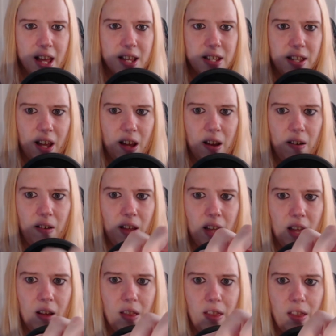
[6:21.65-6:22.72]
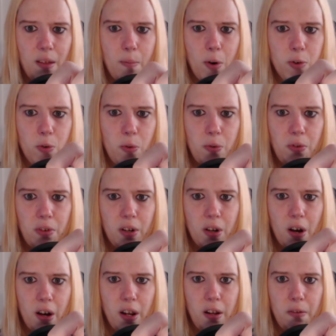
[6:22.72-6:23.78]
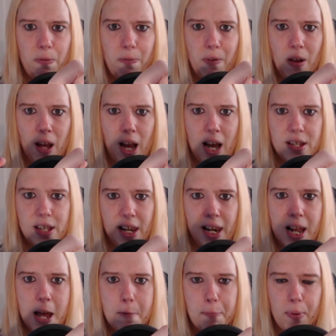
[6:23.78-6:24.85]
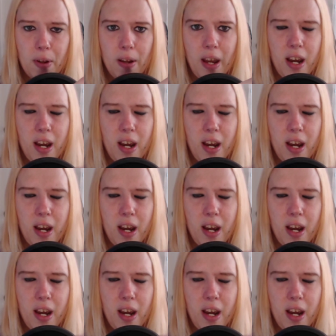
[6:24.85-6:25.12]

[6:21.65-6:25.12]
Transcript: So the model kind of has a lip,